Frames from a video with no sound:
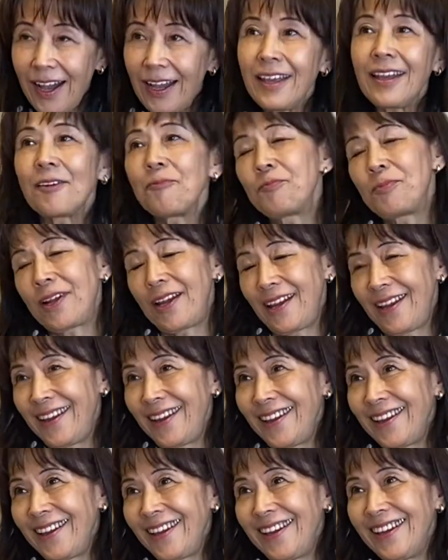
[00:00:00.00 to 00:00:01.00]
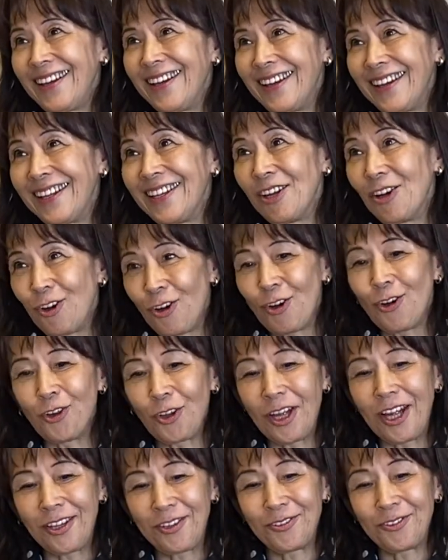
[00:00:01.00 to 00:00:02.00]
I can play and
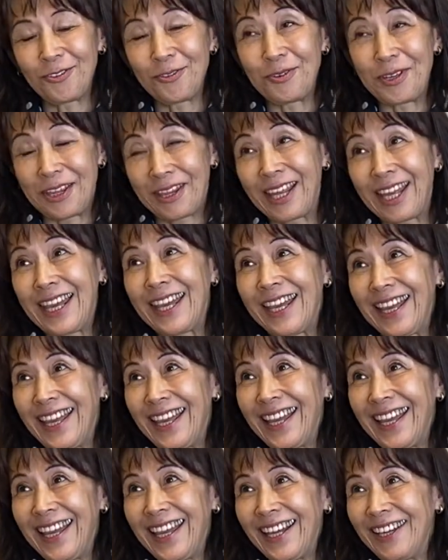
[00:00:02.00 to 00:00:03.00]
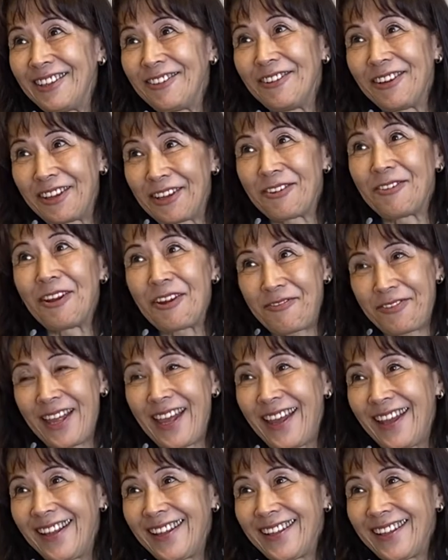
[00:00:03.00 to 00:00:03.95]
with key. With the left hand.